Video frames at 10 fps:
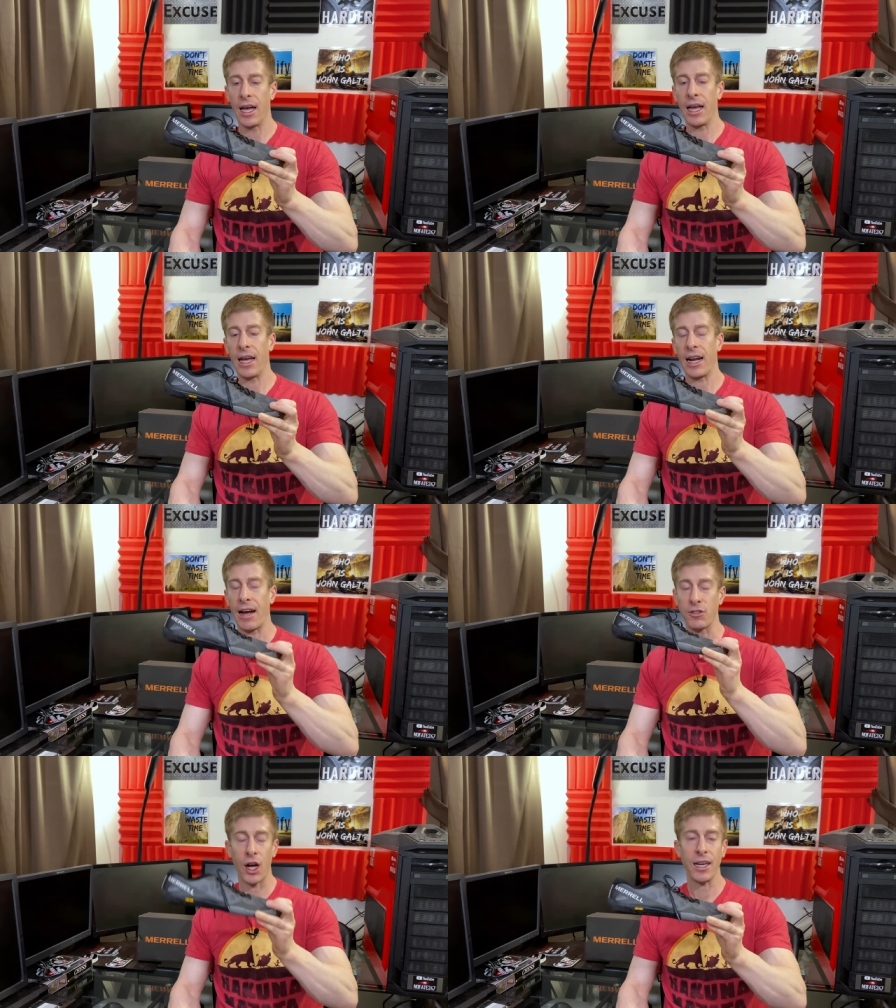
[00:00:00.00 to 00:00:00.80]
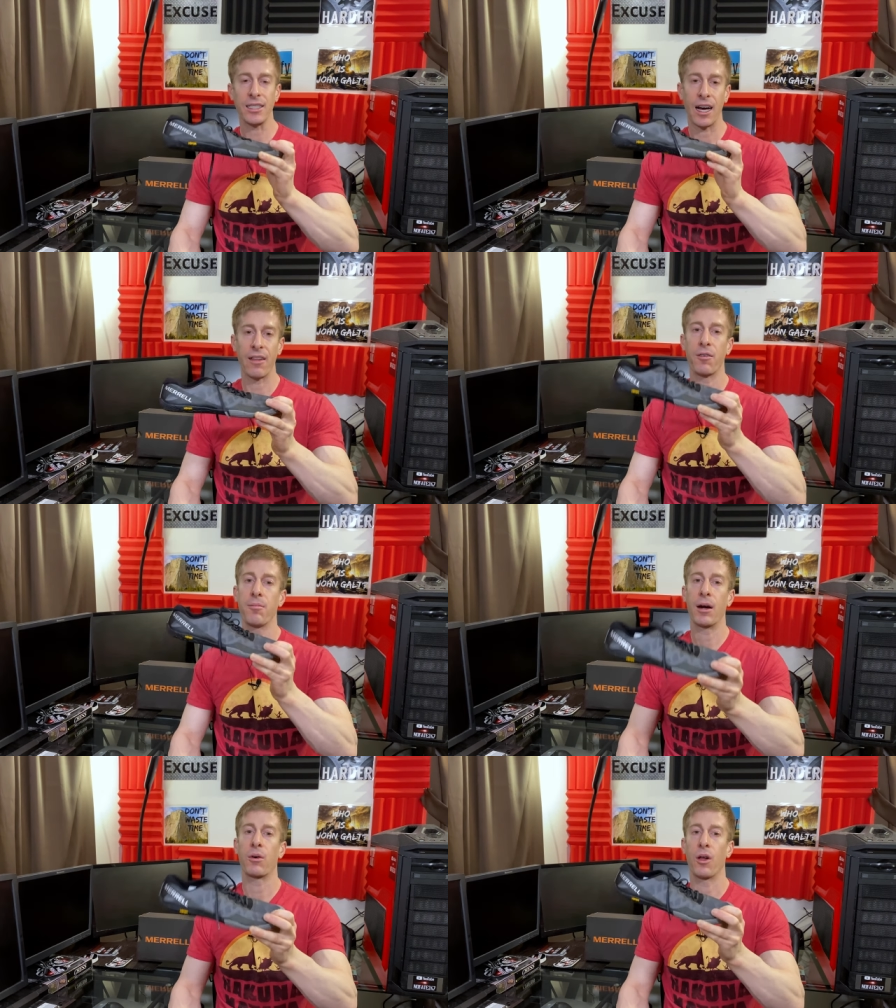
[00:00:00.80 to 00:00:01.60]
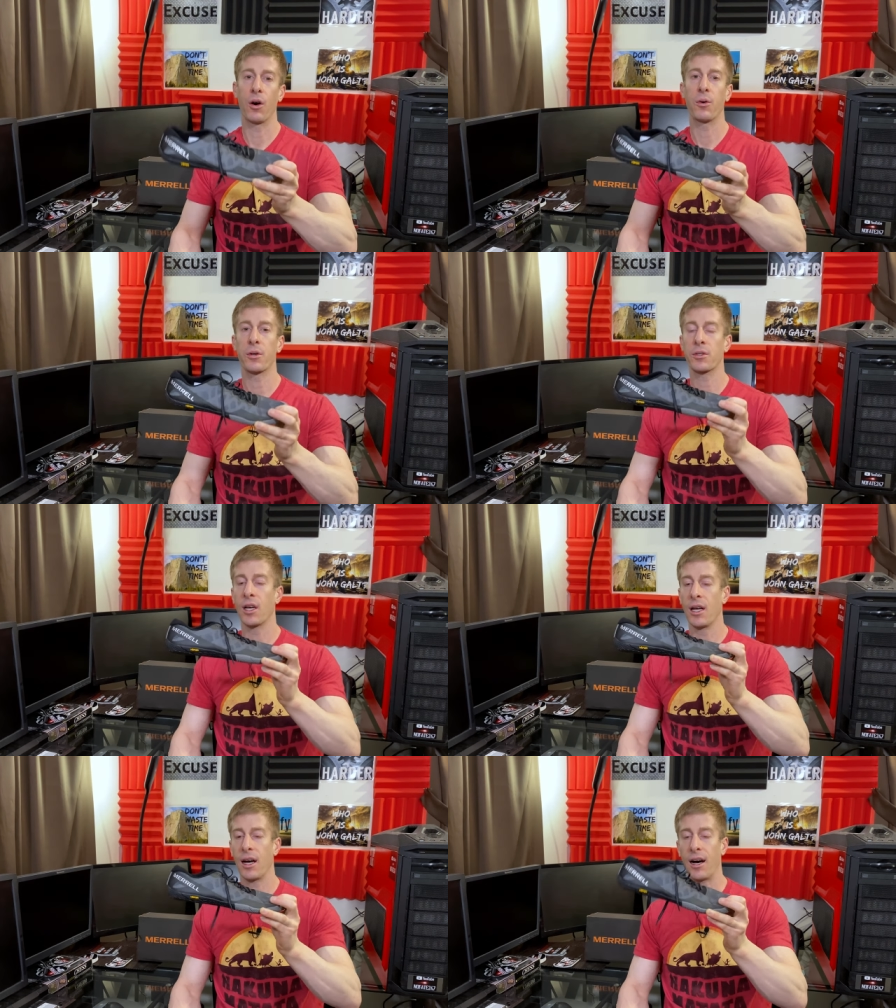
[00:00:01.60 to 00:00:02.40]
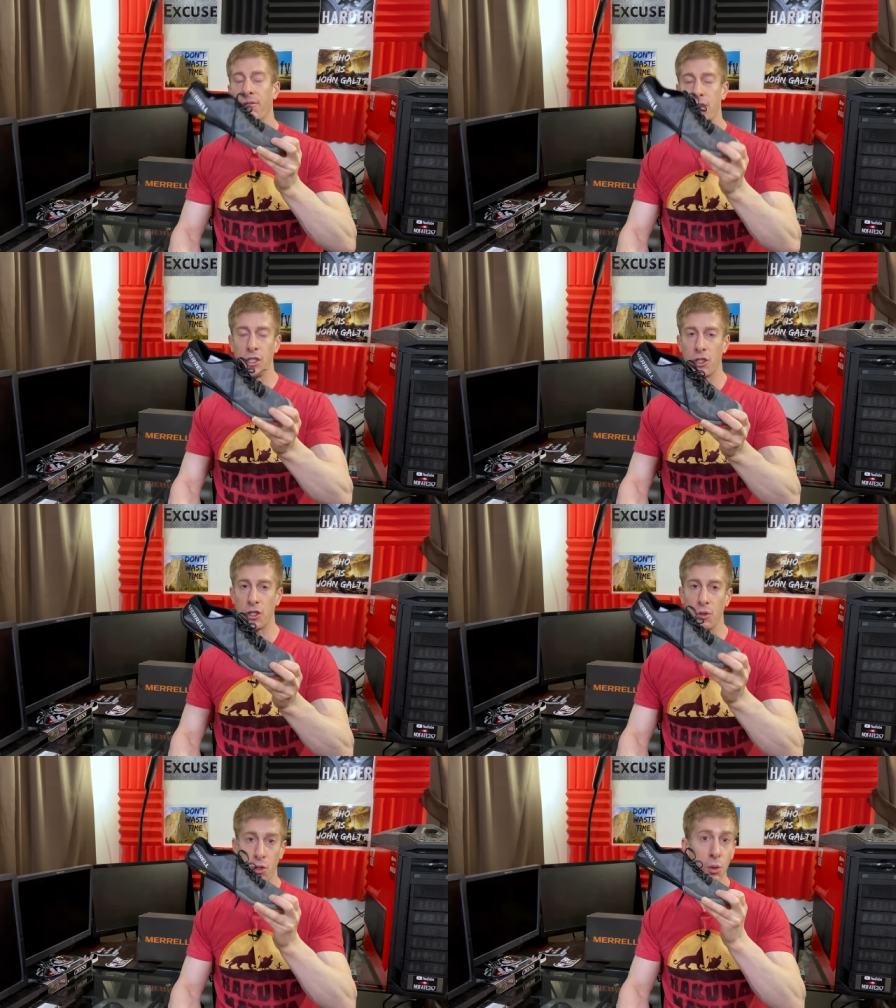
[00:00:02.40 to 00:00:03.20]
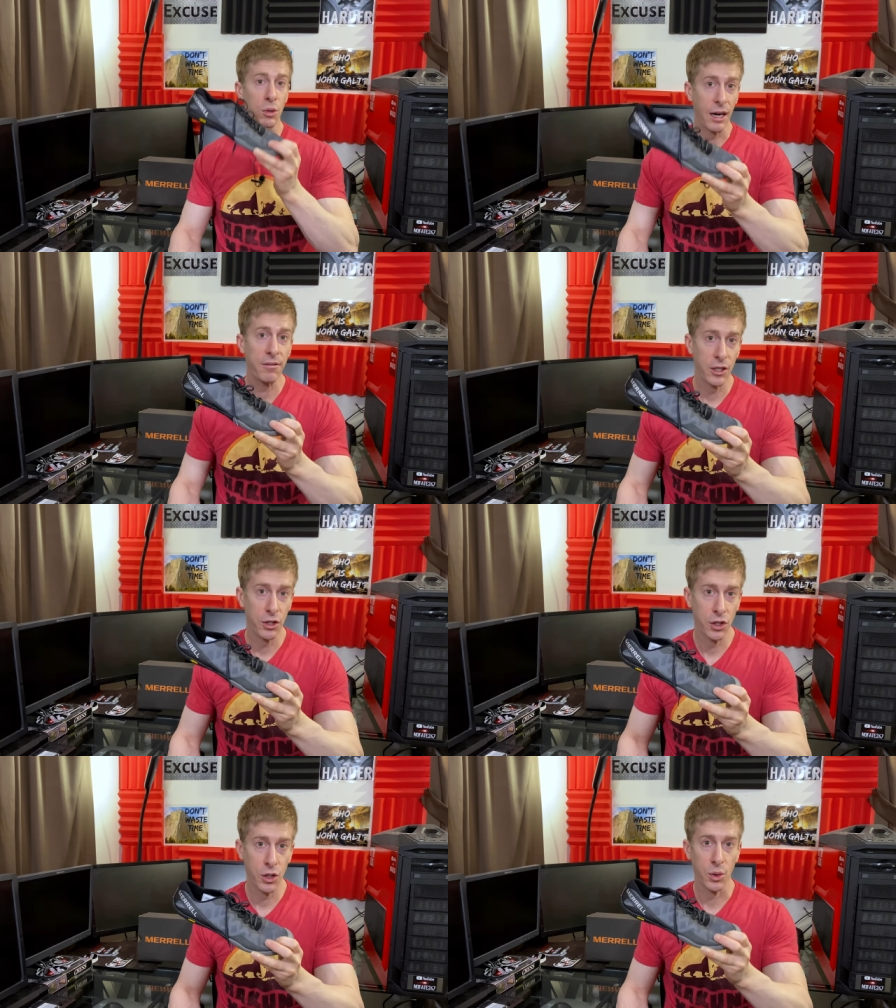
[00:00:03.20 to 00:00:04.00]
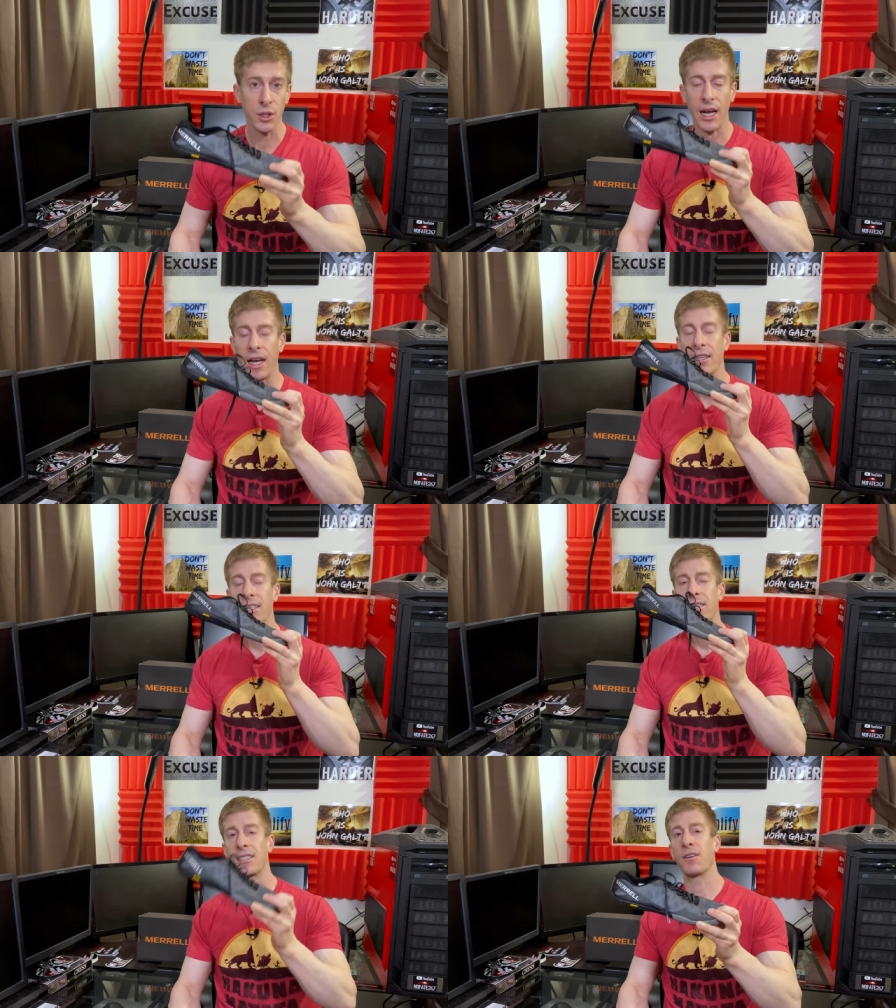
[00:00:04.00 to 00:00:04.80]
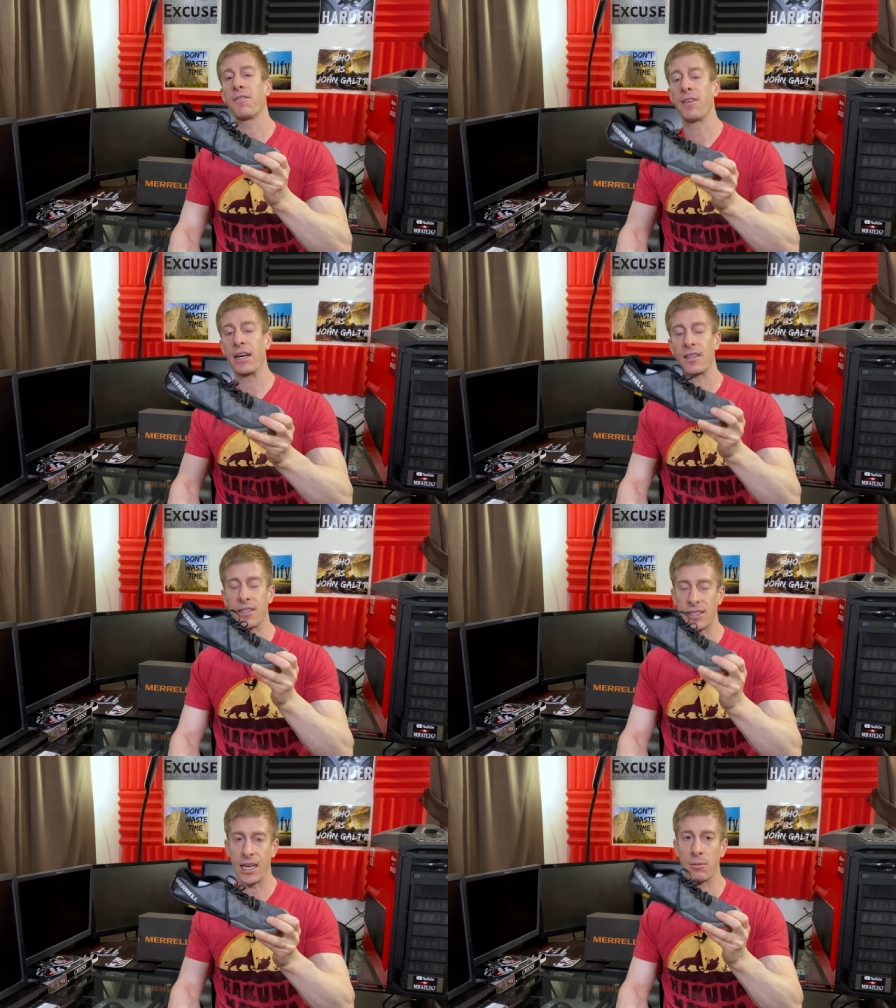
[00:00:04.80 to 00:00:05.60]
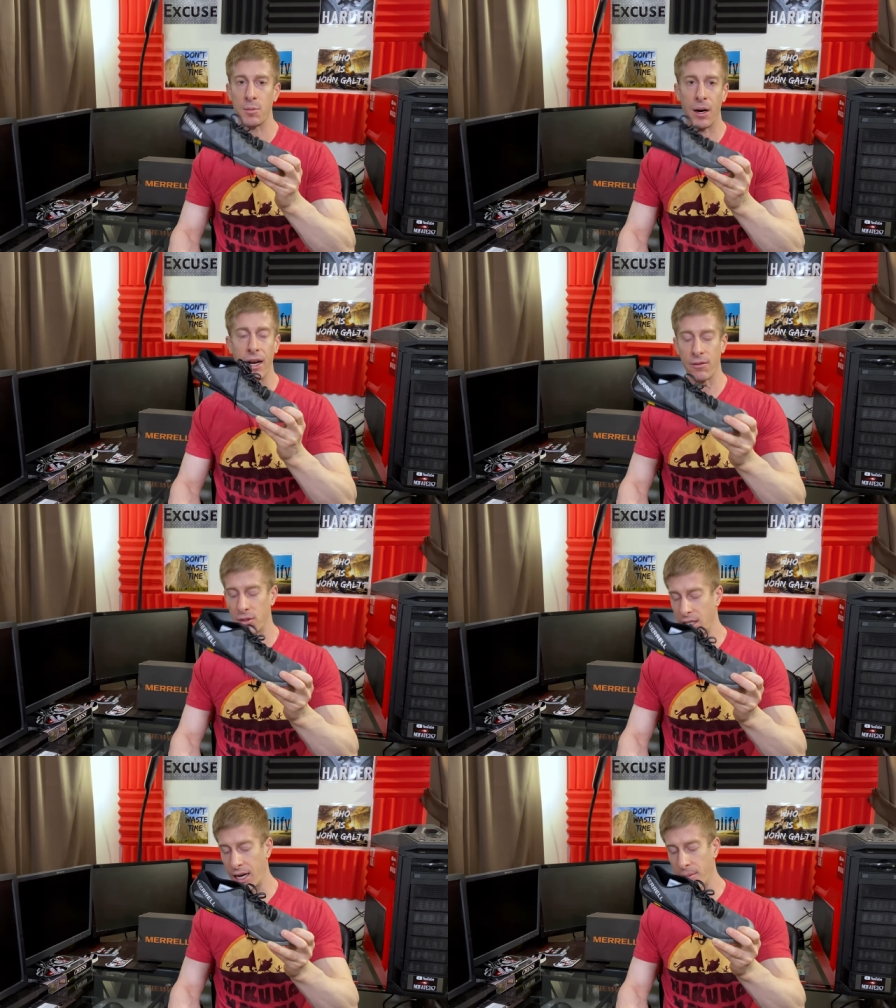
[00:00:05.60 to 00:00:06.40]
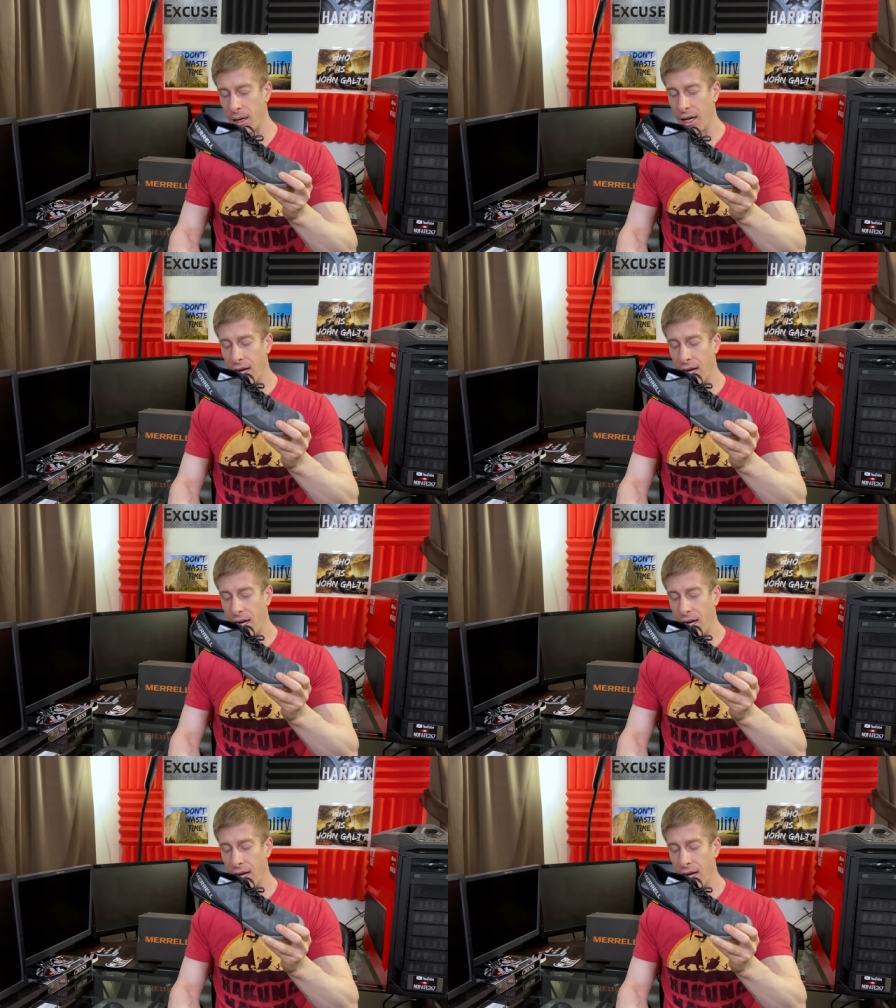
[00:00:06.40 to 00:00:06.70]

And I've talked to other Merrell owners of these shoes who love these shoes and they still fail in the same spot every time.